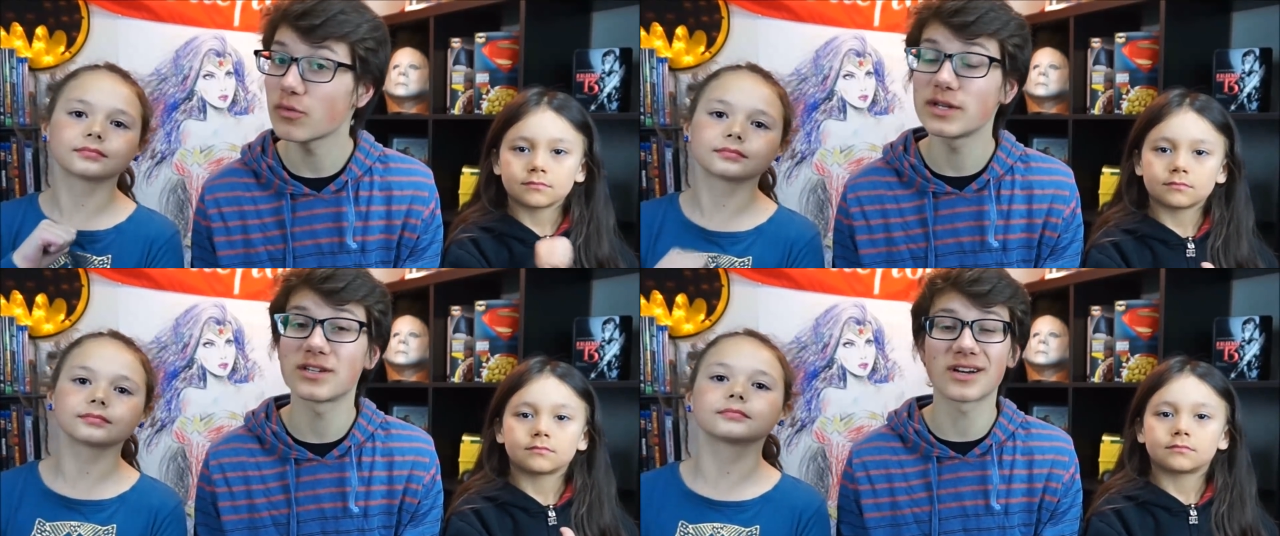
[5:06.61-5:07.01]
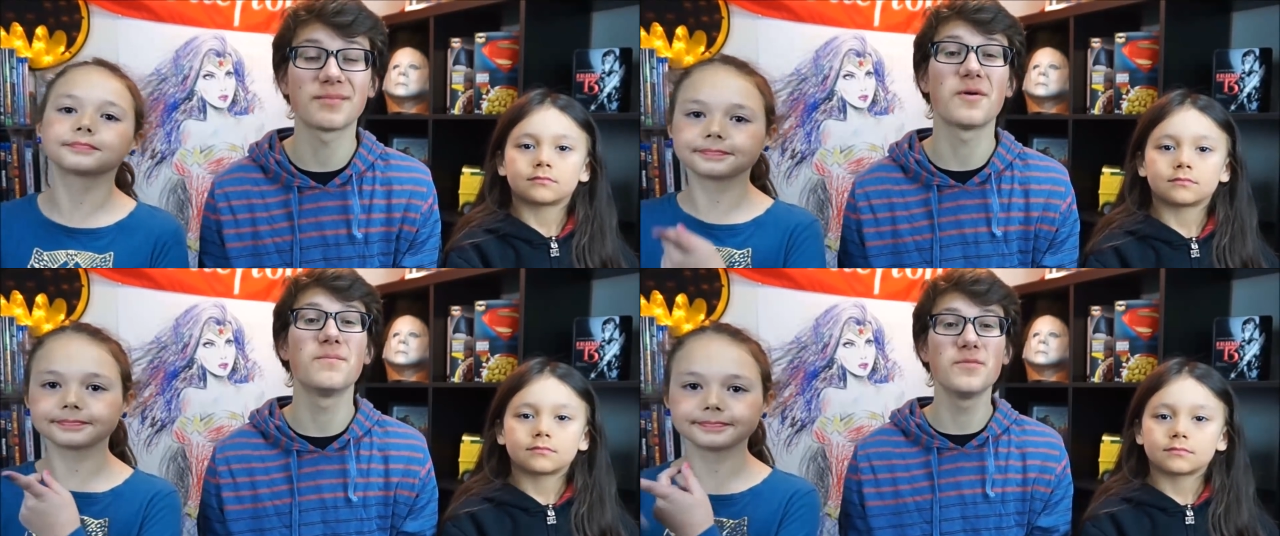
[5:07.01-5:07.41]
Speaker 1: where we talk
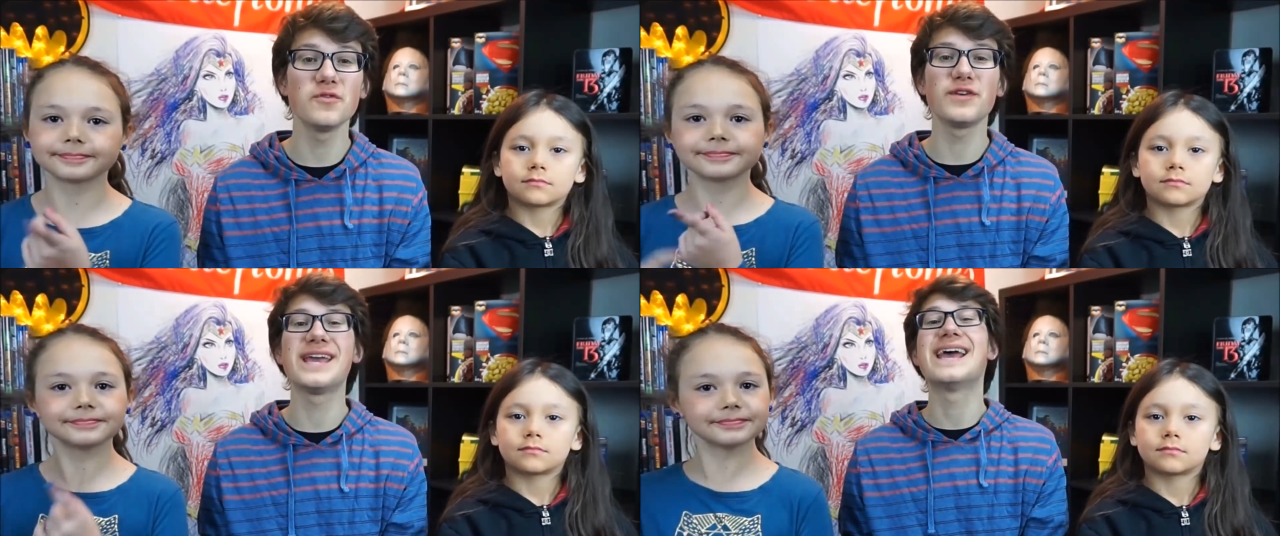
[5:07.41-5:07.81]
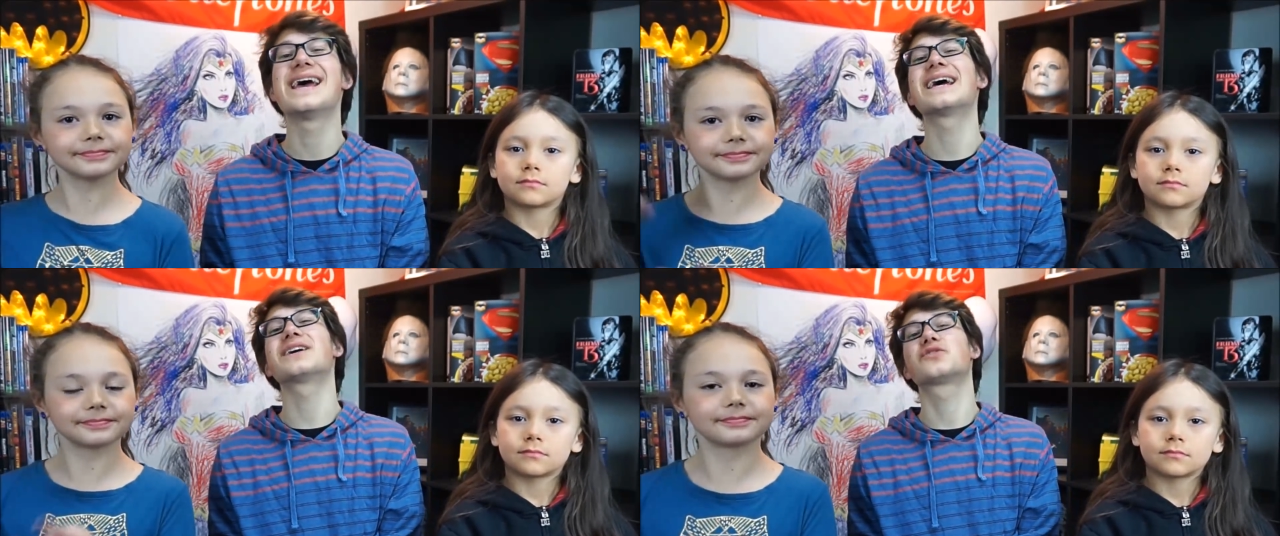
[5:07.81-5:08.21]
about movie
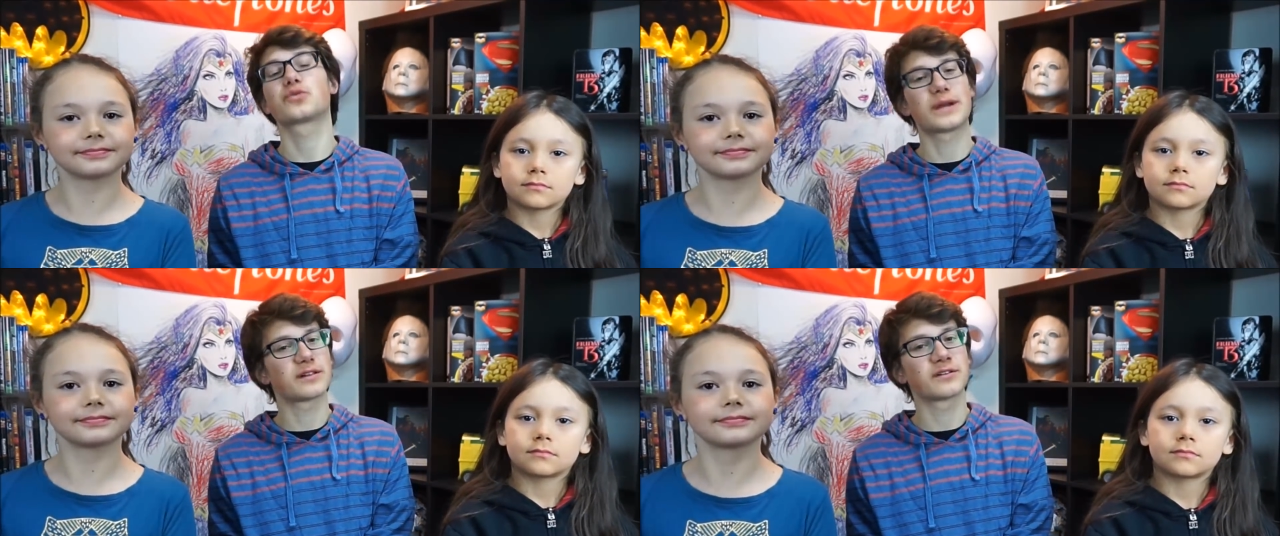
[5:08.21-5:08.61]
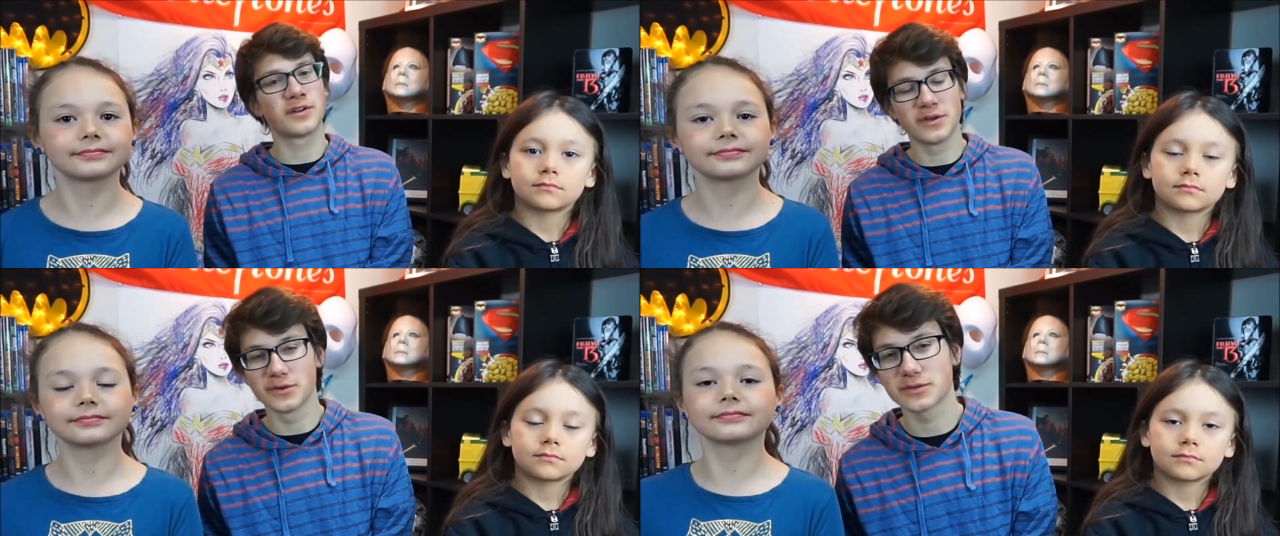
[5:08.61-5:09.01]
and trailer
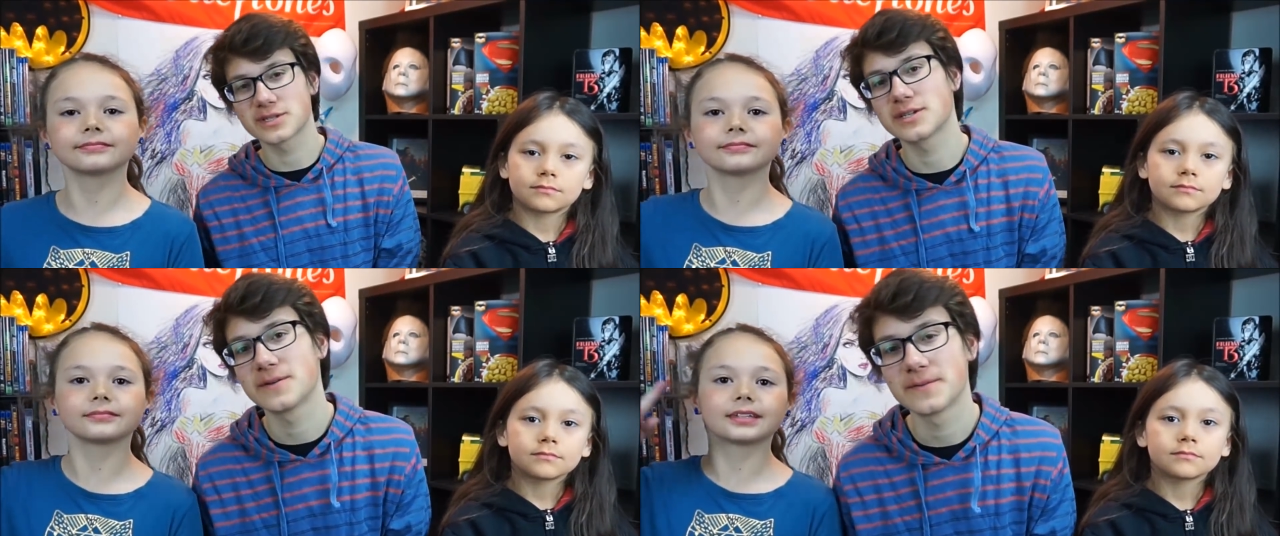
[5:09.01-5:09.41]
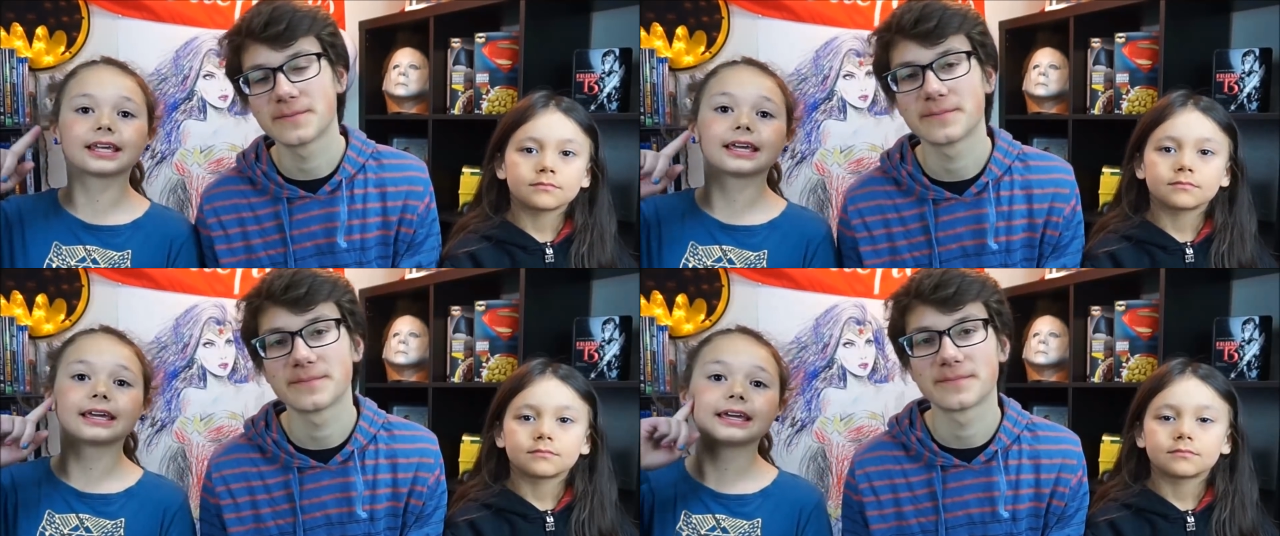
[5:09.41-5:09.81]
news.
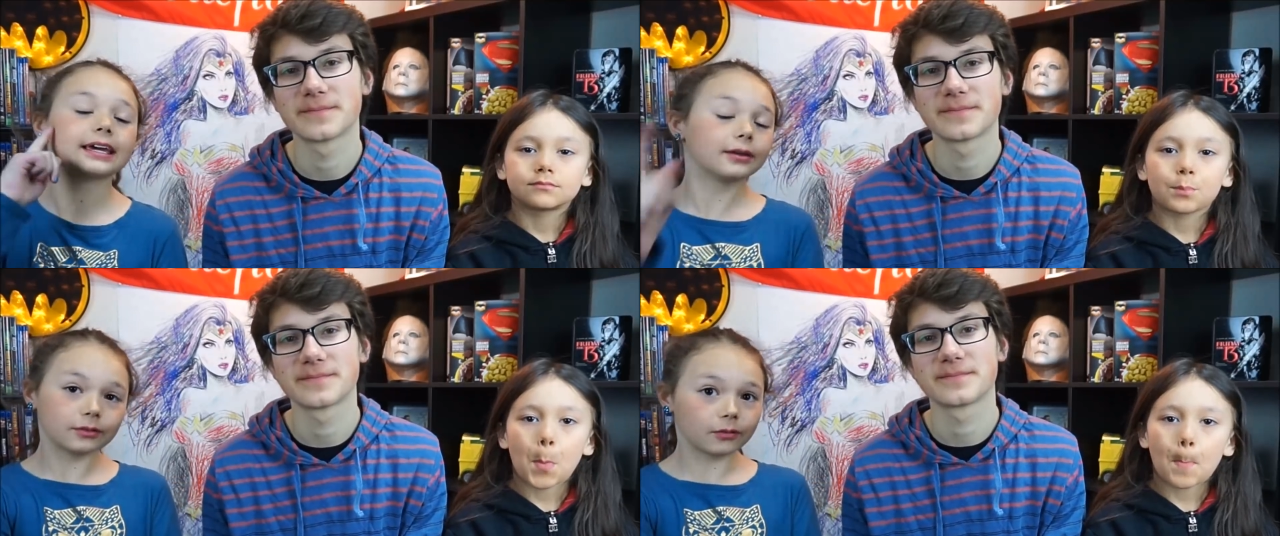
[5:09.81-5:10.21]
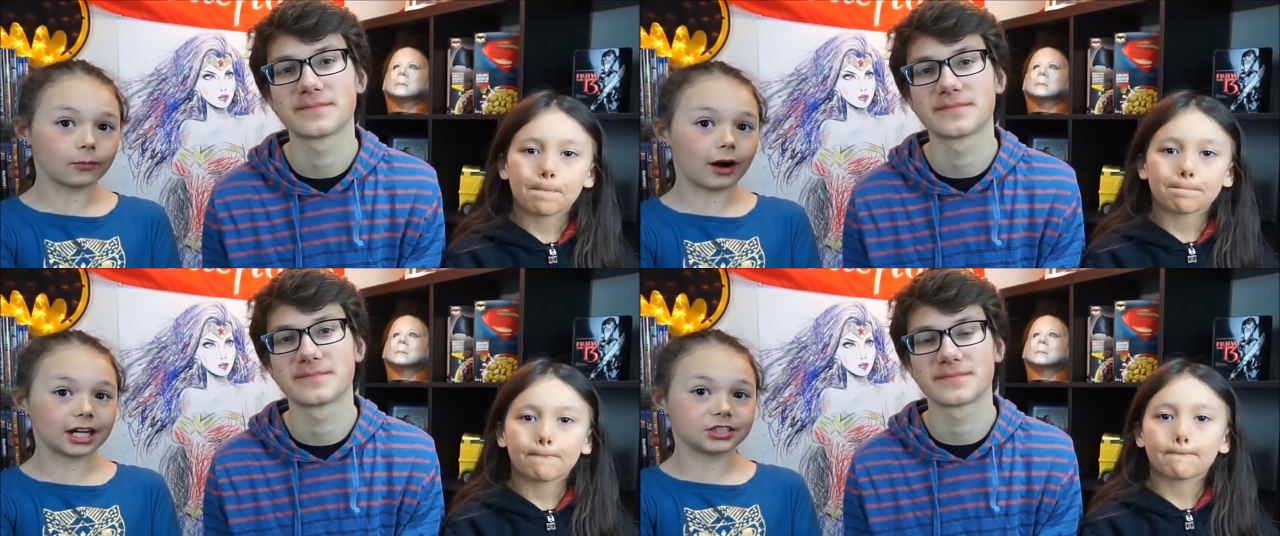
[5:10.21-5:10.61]

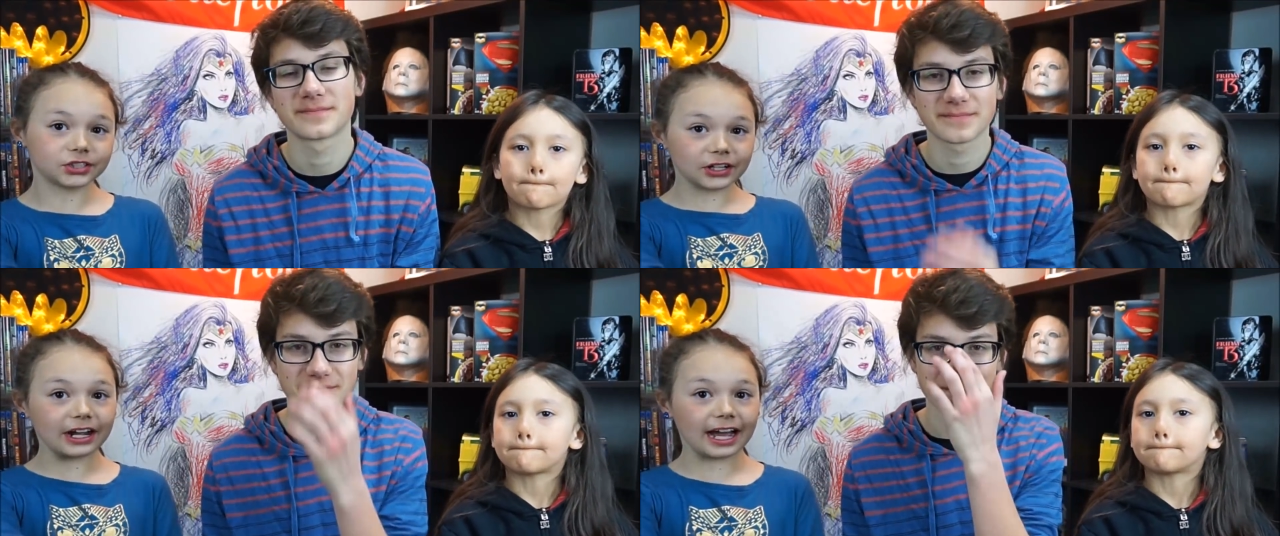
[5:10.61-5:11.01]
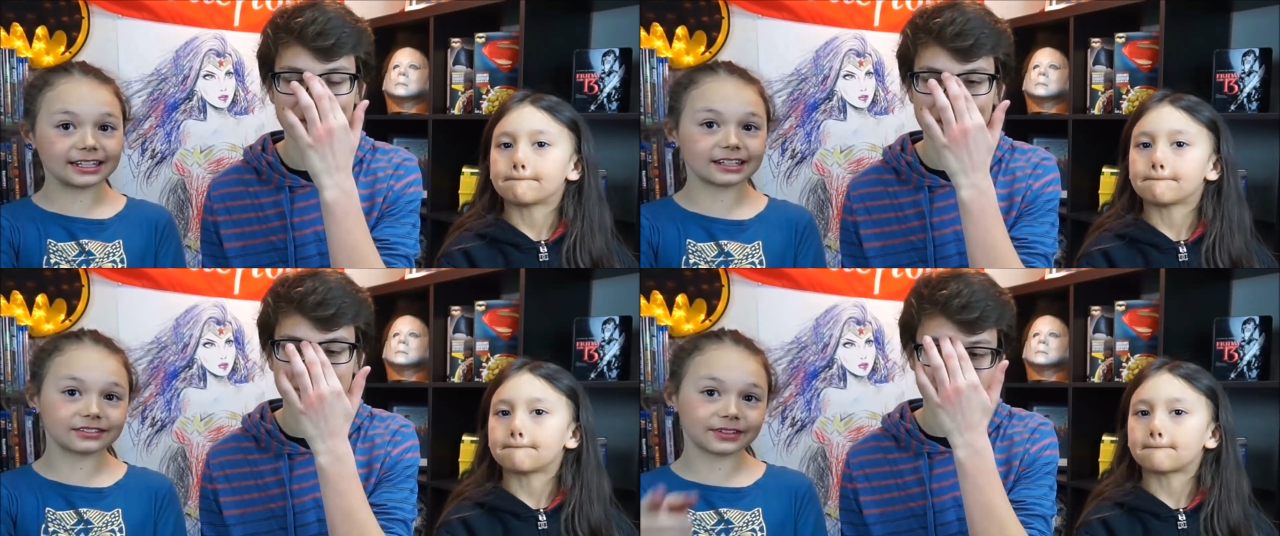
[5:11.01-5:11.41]
Speaker 2: And watch your
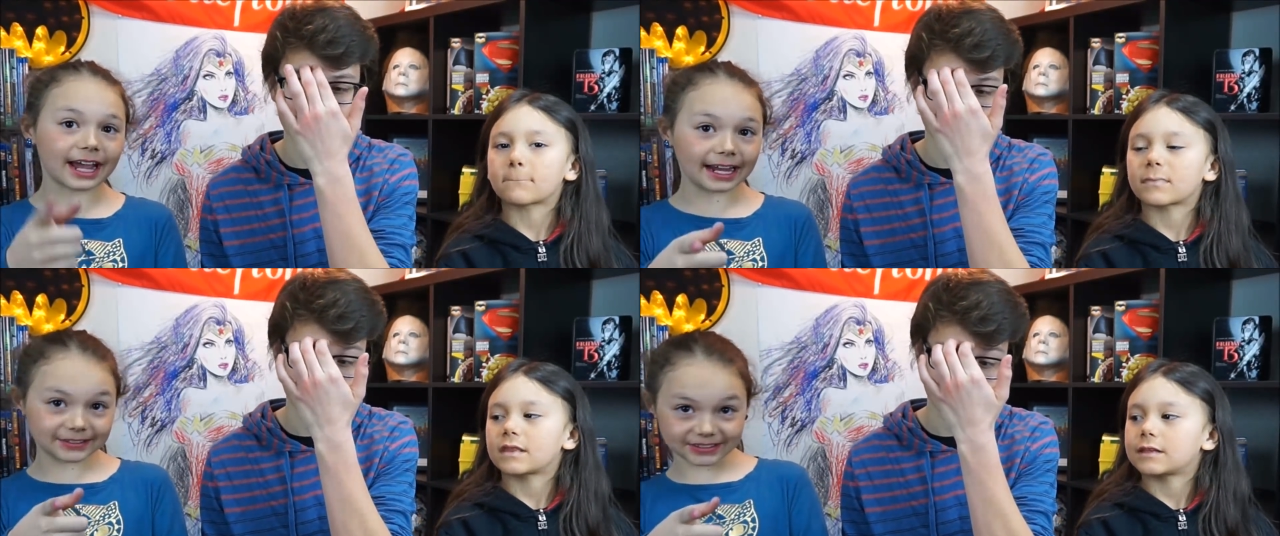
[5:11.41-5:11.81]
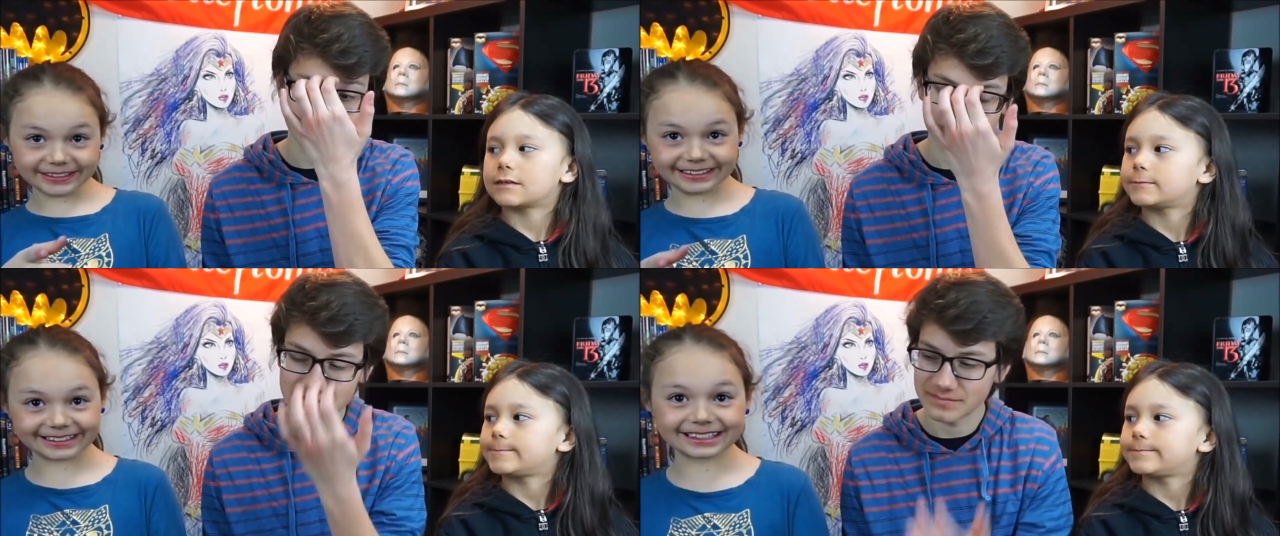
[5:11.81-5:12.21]
guys' reactions.